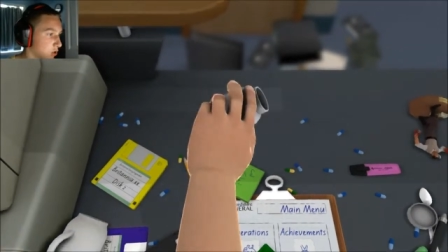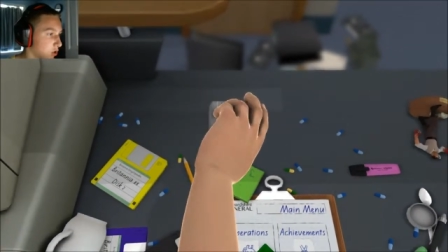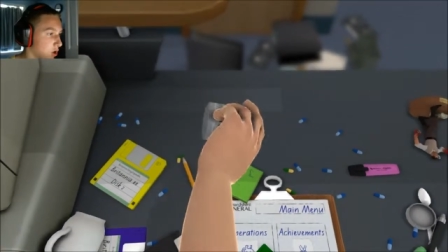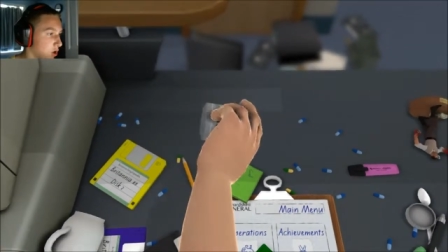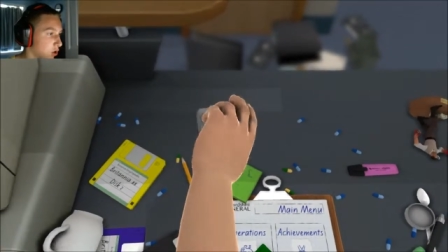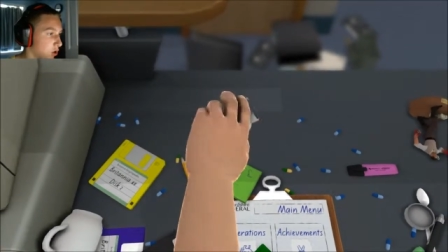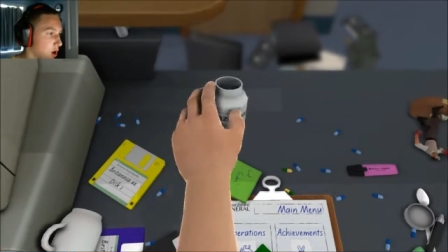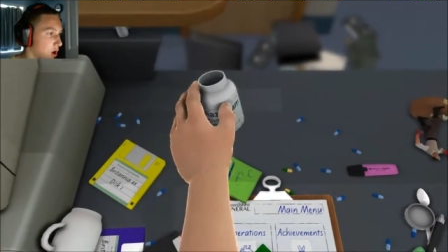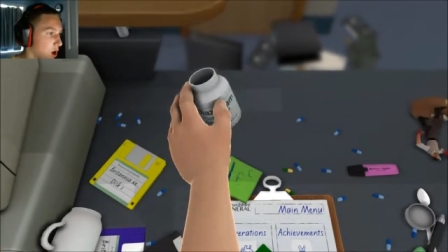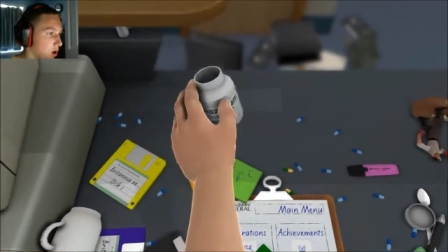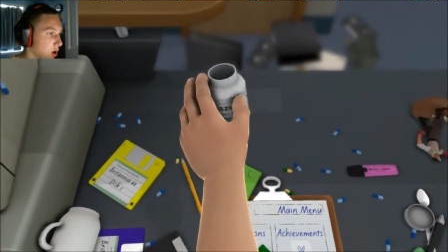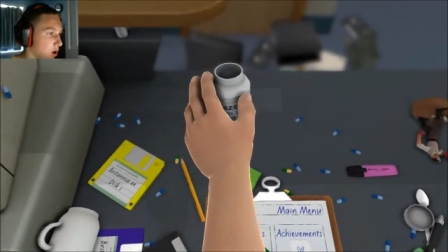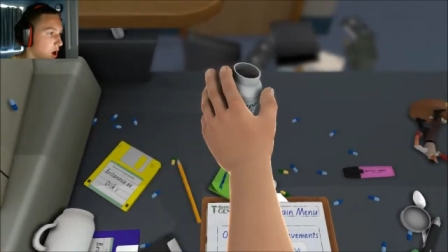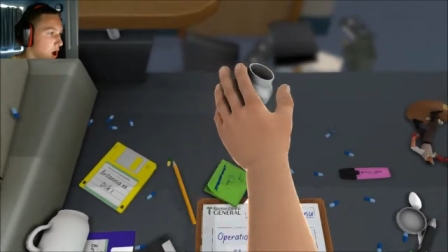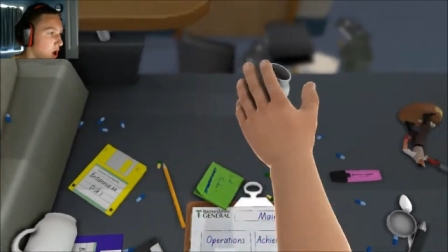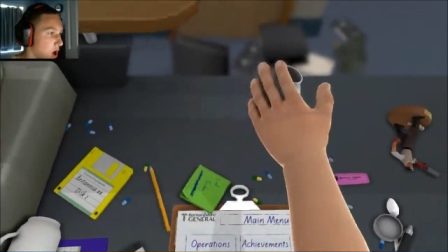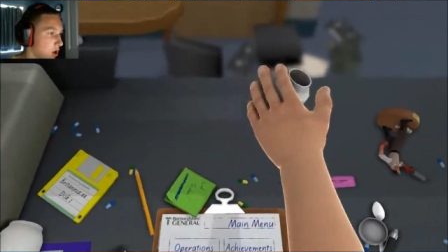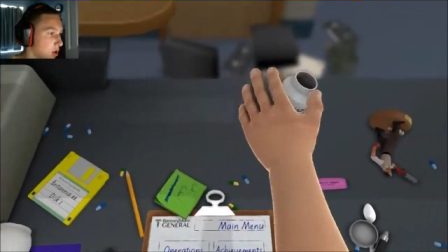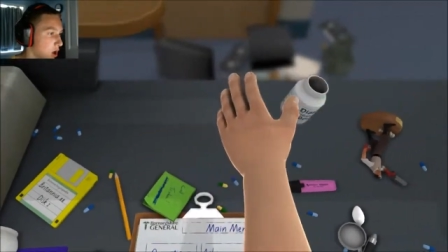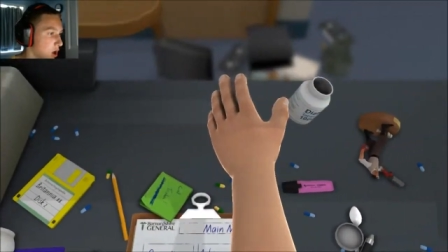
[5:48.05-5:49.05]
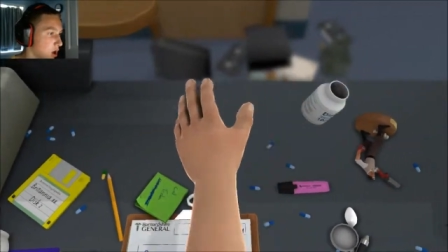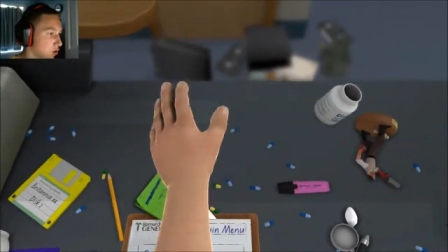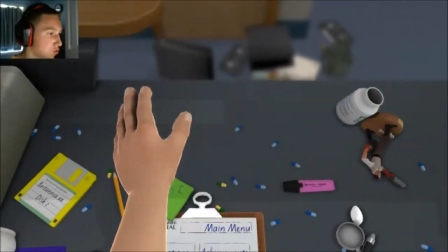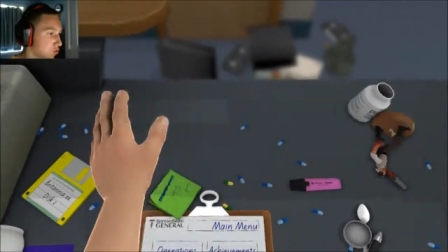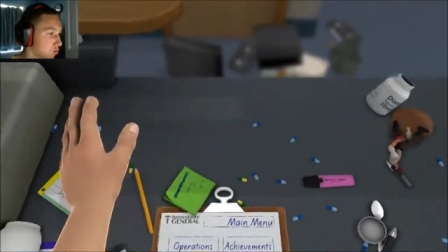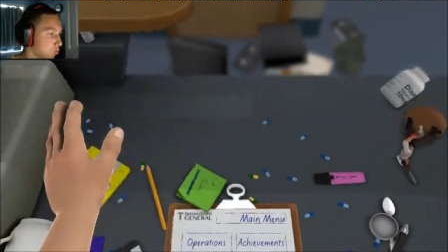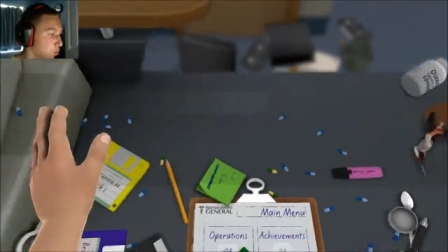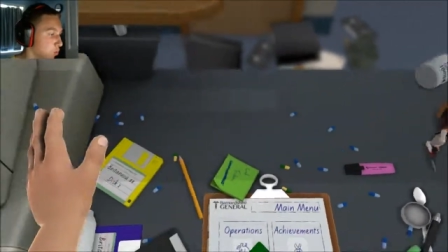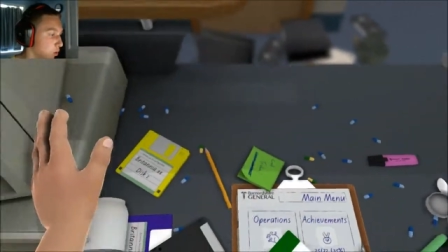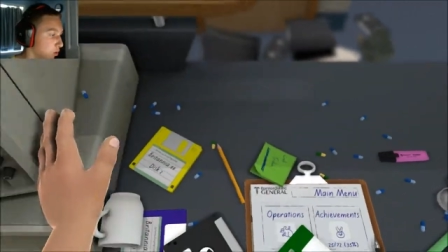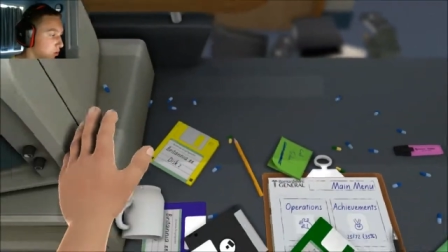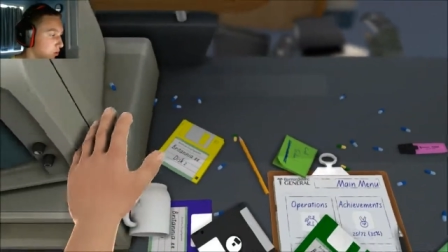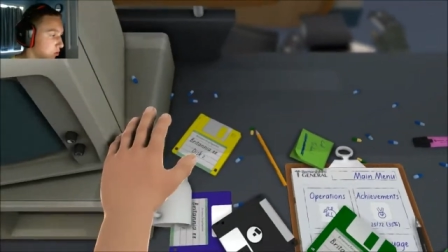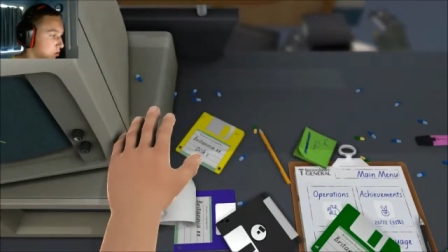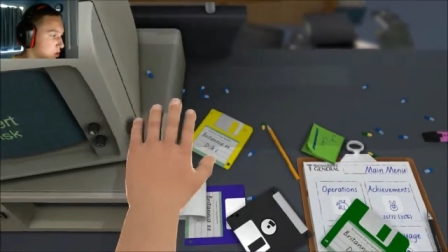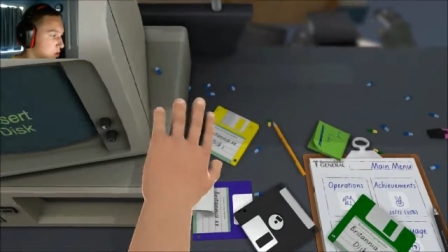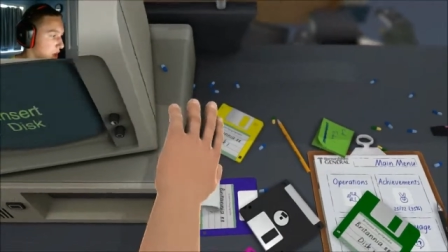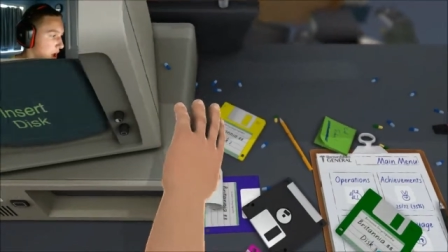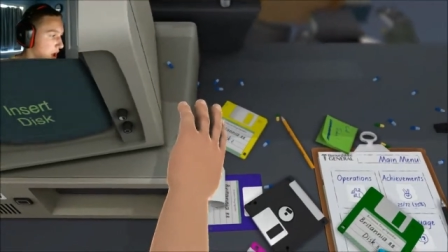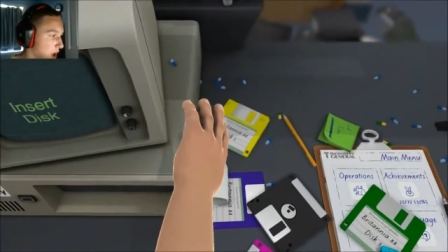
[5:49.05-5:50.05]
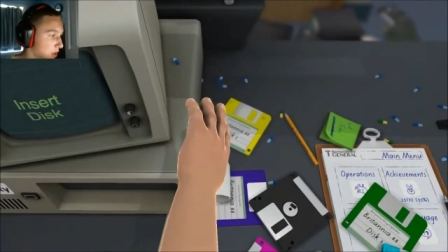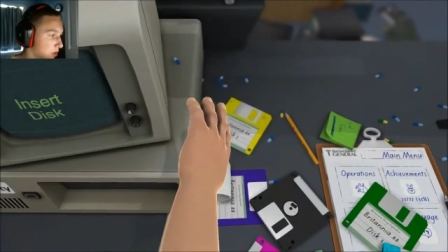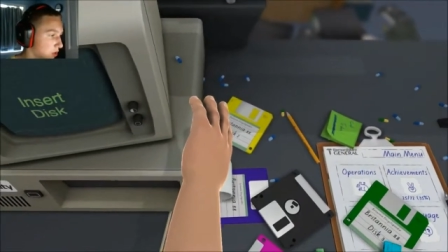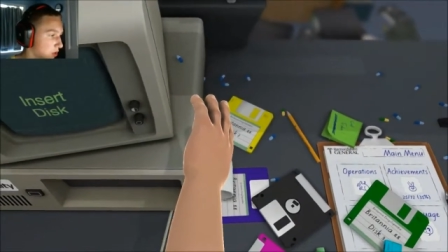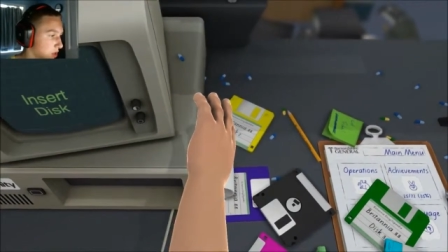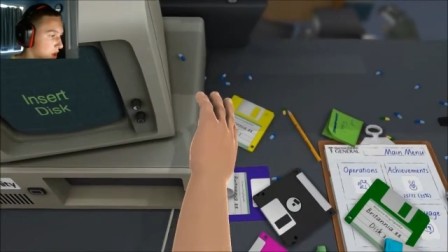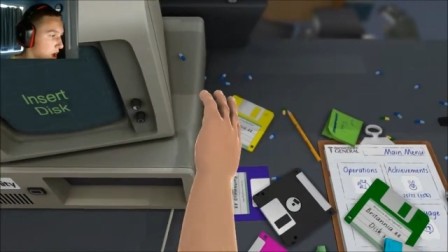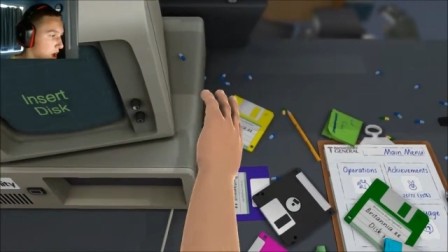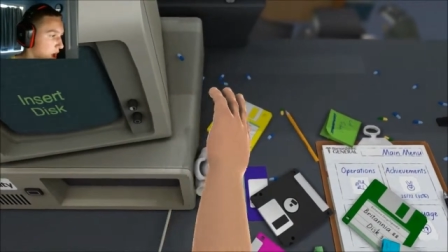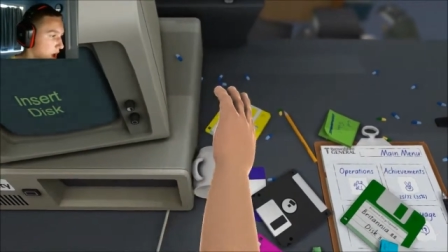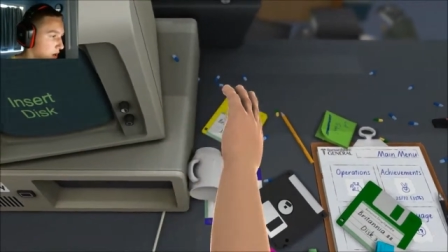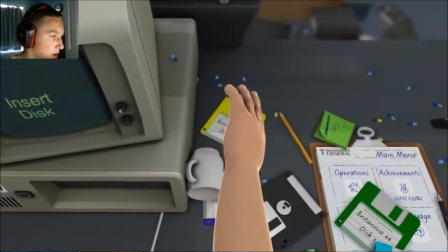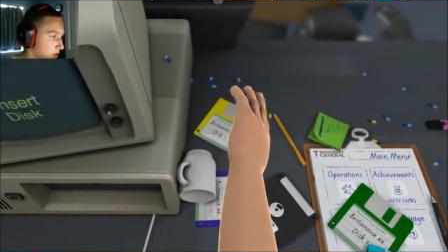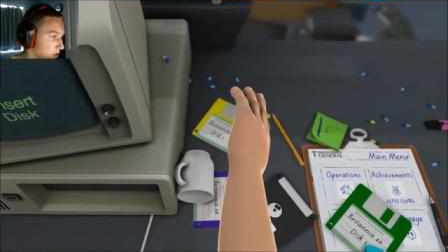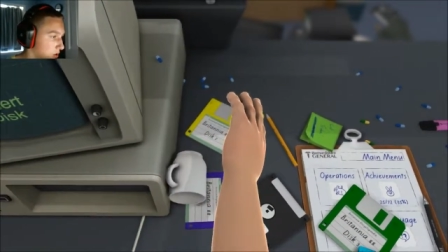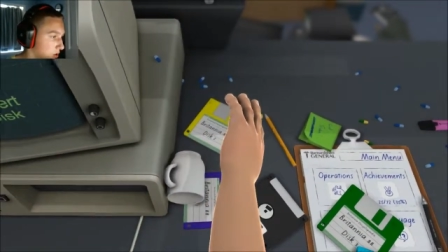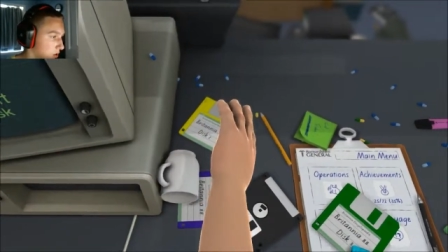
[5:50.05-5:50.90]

Oh, they're all gone? Yeah, well, that's that.